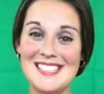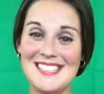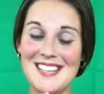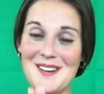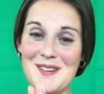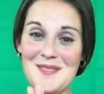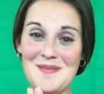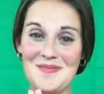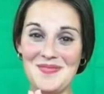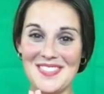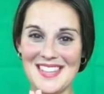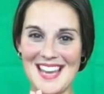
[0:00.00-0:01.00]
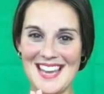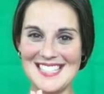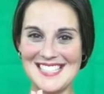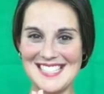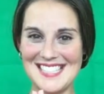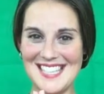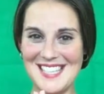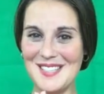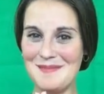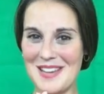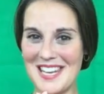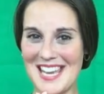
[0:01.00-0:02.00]
So, I see you
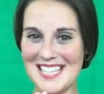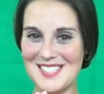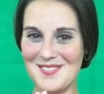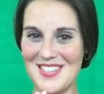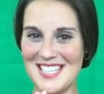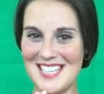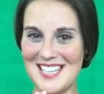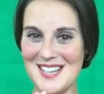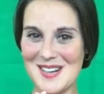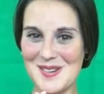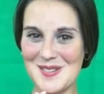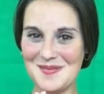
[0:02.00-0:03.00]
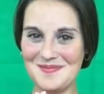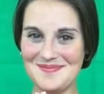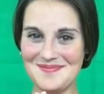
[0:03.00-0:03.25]
in my next video.